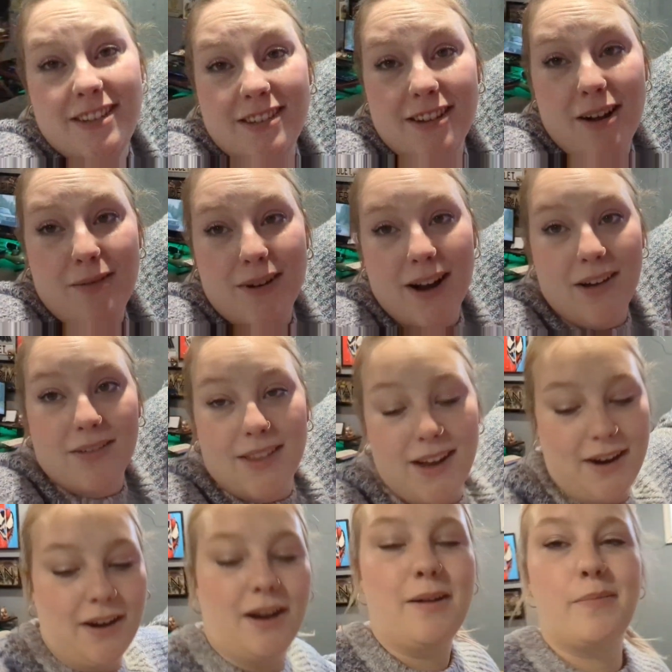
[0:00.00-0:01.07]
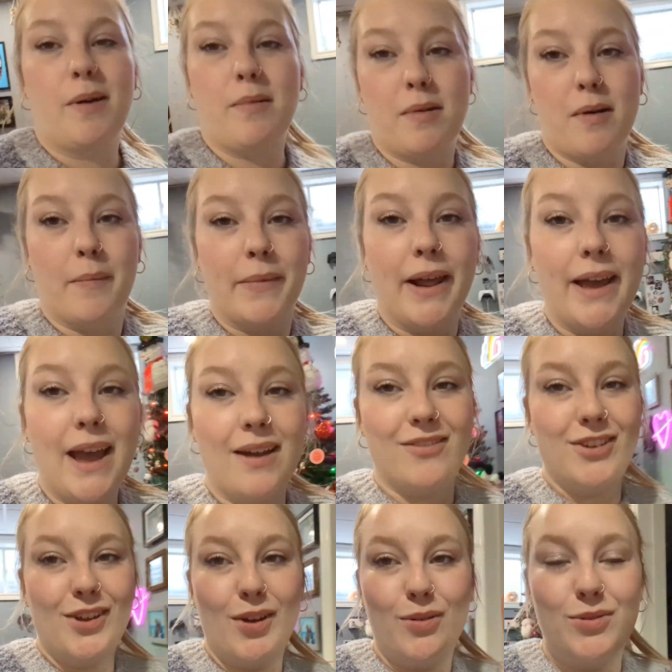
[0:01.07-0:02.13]
snowing out there, but my mom and I have
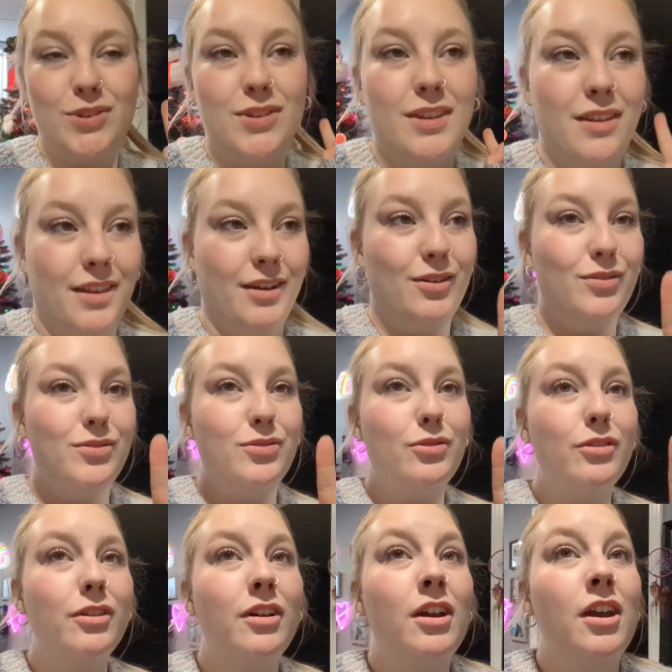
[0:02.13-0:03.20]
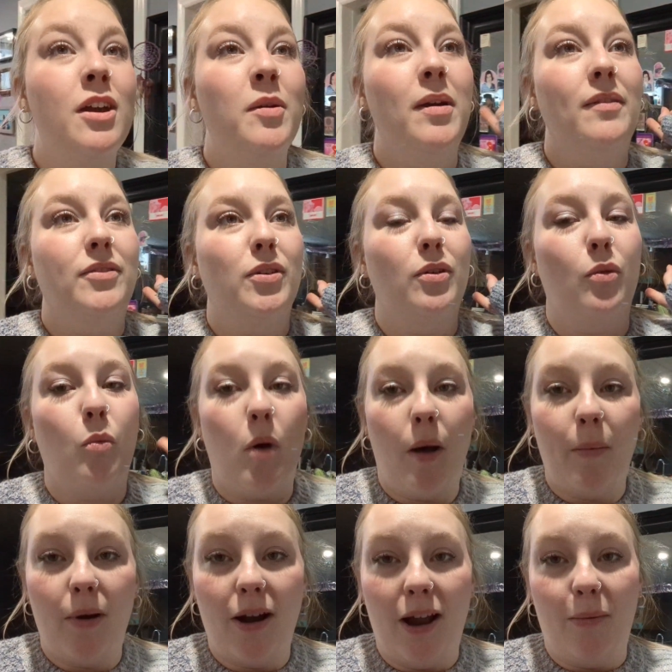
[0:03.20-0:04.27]
to go to the liquor store. We have to go to
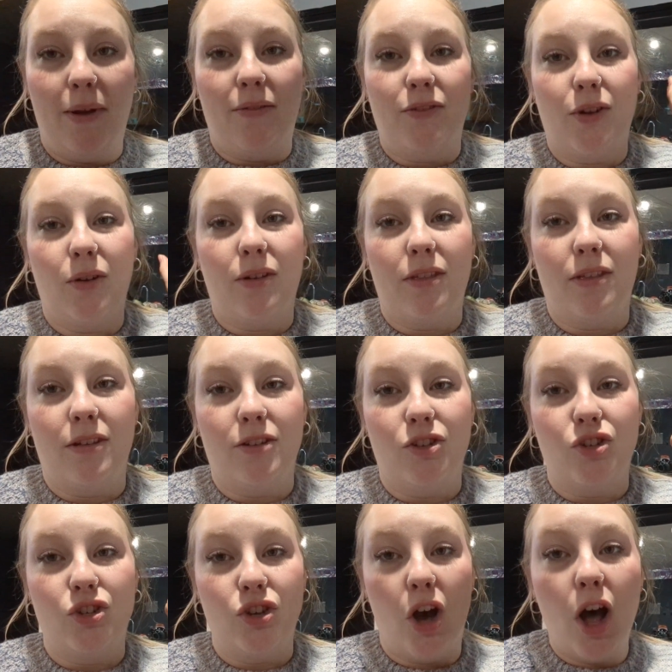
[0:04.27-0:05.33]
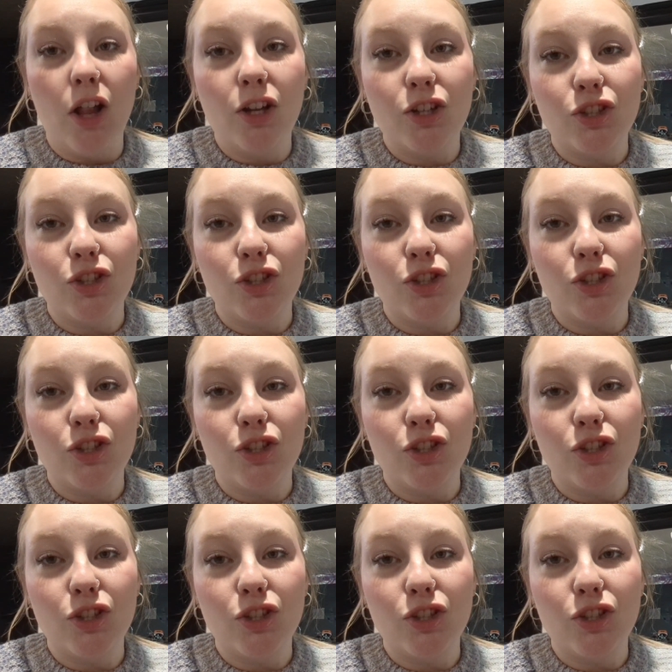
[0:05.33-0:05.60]
Walmart and we have to go to the dollar